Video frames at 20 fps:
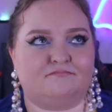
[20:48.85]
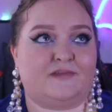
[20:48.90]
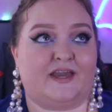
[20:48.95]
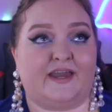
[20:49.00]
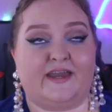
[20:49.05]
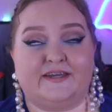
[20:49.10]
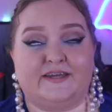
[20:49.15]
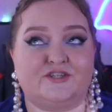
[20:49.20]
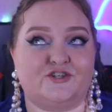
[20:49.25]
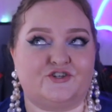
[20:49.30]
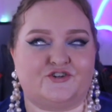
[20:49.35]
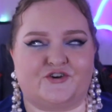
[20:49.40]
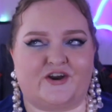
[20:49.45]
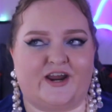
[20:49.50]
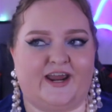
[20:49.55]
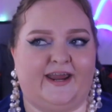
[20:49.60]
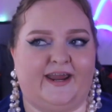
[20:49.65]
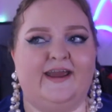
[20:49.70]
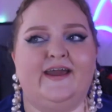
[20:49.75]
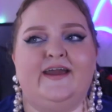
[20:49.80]

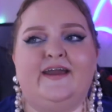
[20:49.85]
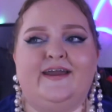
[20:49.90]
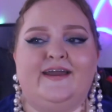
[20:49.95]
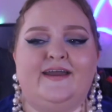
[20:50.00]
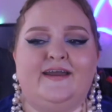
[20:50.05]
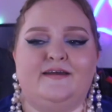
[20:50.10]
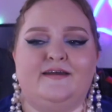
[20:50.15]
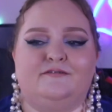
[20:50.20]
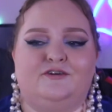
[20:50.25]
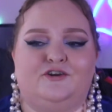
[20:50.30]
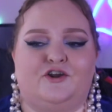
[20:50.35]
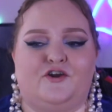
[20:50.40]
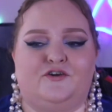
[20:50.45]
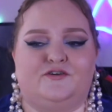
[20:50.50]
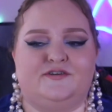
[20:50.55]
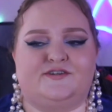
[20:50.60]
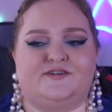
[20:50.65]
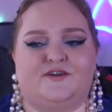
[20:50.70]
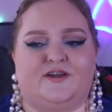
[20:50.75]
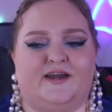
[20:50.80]
history, you know,
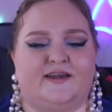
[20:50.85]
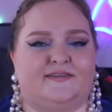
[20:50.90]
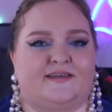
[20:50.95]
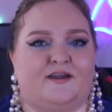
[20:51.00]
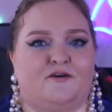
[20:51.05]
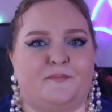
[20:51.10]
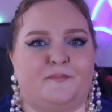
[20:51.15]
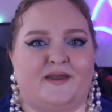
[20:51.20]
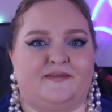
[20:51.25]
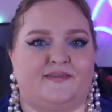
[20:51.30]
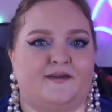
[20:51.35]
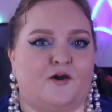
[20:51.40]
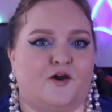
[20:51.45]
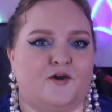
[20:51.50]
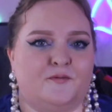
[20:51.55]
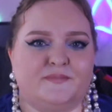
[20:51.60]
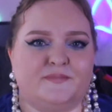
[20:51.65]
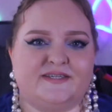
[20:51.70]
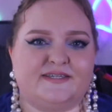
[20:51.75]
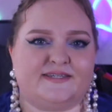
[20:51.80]
so like they will make their
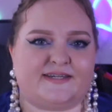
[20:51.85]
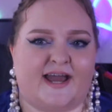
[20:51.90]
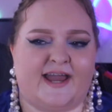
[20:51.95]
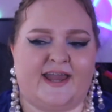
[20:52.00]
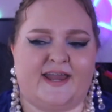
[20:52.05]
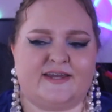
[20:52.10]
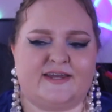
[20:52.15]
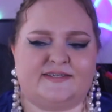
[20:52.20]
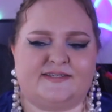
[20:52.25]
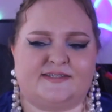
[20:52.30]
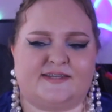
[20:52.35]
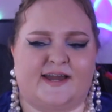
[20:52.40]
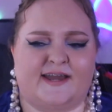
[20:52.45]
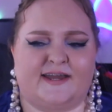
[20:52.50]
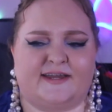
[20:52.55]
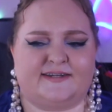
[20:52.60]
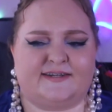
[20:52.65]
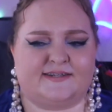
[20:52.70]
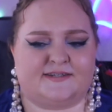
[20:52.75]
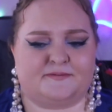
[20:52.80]
own mistakes.
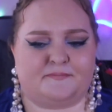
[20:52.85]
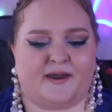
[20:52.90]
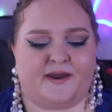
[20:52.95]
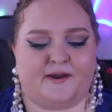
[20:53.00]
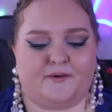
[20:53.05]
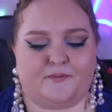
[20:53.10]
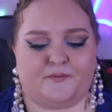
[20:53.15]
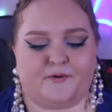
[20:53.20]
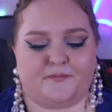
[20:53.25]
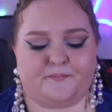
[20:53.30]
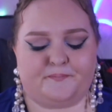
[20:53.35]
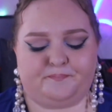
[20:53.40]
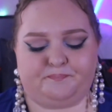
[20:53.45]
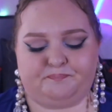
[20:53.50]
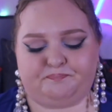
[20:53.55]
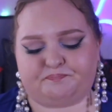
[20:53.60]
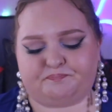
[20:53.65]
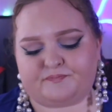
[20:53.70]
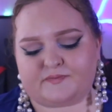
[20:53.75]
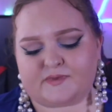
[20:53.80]
Like it doesn't matter what,
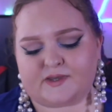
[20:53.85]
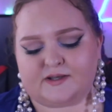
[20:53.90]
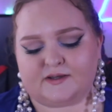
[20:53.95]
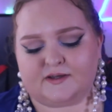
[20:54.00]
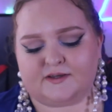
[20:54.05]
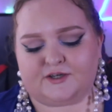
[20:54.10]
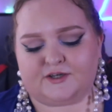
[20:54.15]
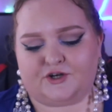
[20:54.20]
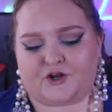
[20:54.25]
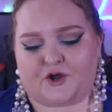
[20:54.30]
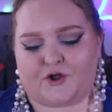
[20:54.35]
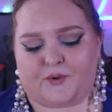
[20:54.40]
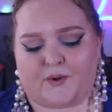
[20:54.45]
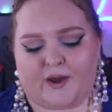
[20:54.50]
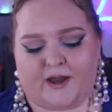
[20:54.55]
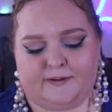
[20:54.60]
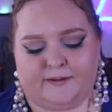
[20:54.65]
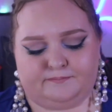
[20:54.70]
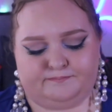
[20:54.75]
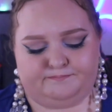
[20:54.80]
you know,
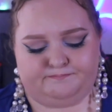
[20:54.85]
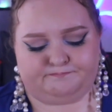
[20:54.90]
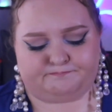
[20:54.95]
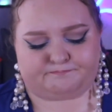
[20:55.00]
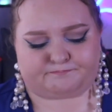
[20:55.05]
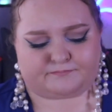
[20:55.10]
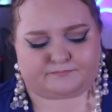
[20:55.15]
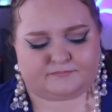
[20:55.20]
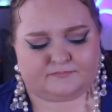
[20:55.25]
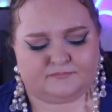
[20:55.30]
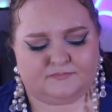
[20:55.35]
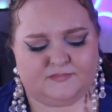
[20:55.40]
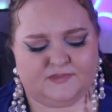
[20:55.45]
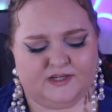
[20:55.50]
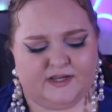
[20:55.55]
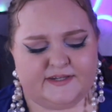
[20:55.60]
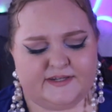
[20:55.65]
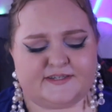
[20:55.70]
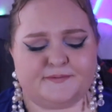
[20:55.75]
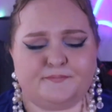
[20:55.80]

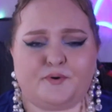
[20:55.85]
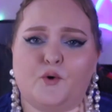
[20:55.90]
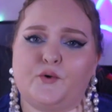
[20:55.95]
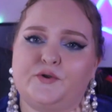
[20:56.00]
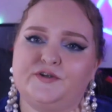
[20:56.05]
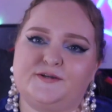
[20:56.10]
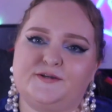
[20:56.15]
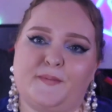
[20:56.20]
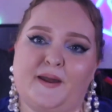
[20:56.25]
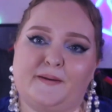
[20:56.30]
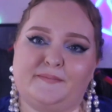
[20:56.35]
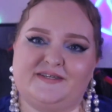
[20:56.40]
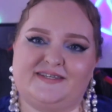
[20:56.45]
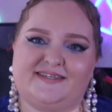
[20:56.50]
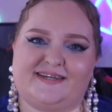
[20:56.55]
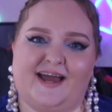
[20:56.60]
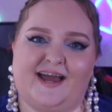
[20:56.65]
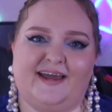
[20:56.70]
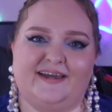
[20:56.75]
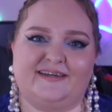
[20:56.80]
it's important to make
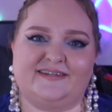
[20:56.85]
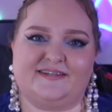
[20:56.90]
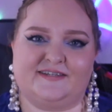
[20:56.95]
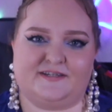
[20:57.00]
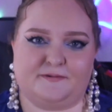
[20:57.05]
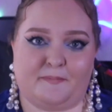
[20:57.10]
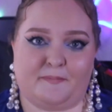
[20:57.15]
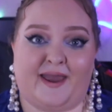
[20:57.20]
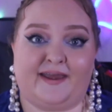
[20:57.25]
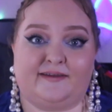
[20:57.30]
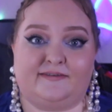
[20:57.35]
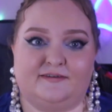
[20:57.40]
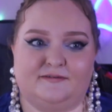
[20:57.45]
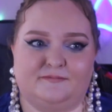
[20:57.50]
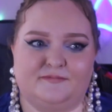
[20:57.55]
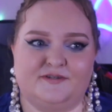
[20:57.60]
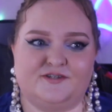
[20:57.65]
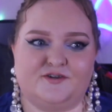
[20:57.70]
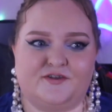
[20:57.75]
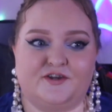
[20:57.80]
mistakes and to make
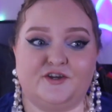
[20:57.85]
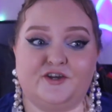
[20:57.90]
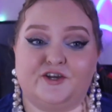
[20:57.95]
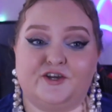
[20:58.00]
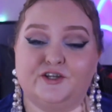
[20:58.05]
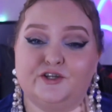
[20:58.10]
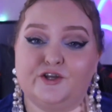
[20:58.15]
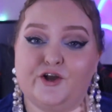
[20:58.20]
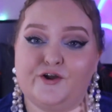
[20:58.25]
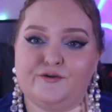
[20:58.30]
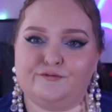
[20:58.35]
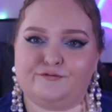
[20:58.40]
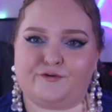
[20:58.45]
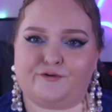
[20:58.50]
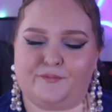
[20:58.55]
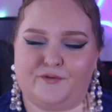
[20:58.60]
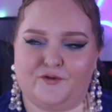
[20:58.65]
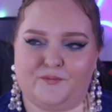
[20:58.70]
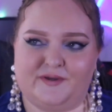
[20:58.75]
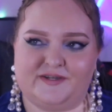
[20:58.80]
them so that you can learn
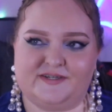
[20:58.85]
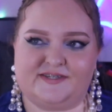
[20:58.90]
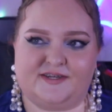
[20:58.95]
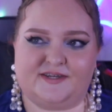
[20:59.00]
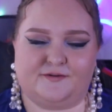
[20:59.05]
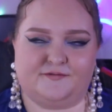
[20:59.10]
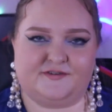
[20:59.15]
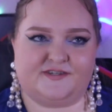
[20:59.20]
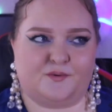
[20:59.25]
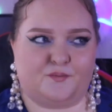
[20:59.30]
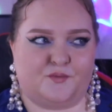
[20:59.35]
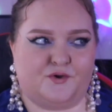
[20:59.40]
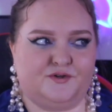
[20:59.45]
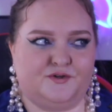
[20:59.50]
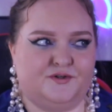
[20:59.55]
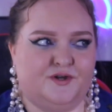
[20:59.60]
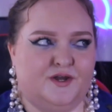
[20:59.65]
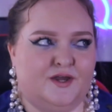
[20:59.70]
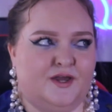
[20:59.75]
from them instead of someone